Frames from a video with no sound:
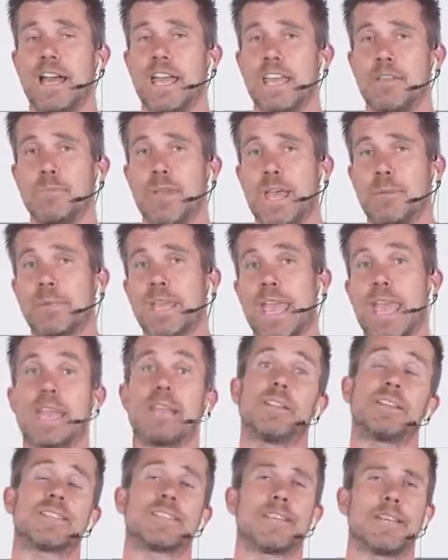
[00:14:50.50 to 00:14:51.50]
EMAP
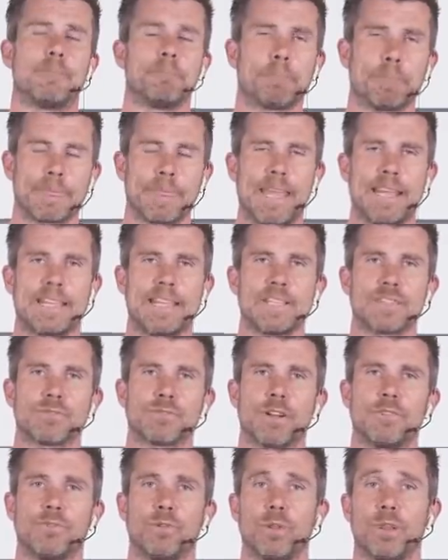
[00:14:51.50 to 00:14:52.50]
canister. That gets
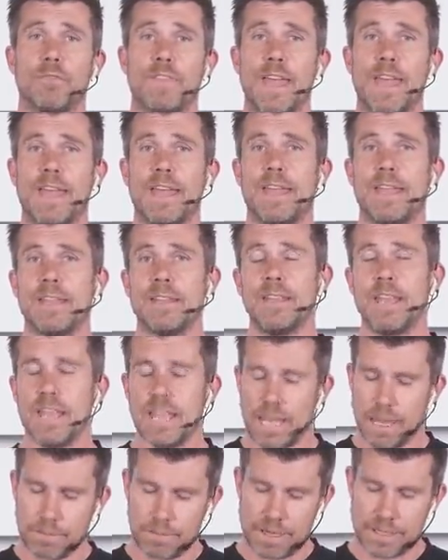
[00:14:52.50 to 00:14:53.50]
rid of all of that heat
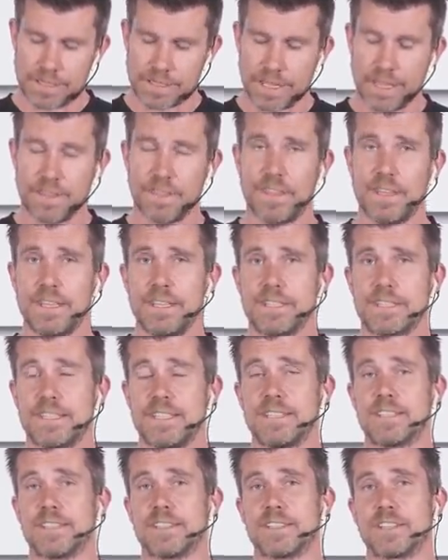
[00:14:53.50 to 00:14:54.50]
and means that these
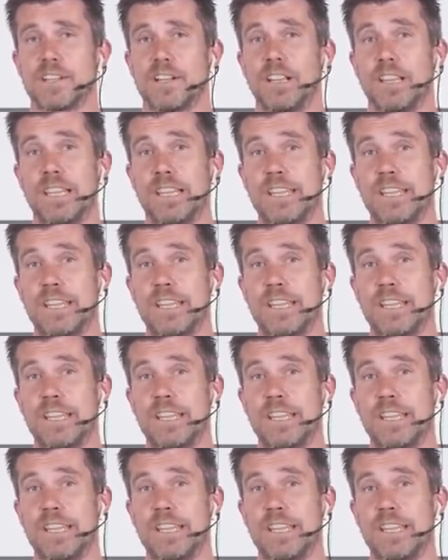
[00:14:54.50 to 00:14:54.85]
sensors are going to